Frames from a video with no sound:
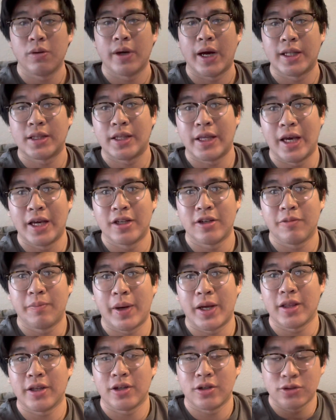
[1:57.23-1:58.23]
at the end of my
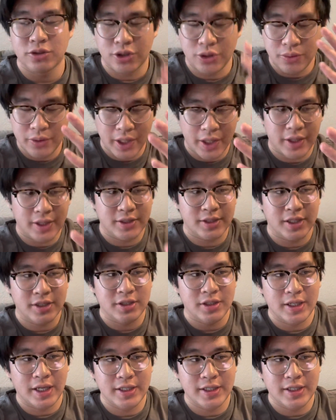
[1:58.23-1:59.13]
little do nothing session,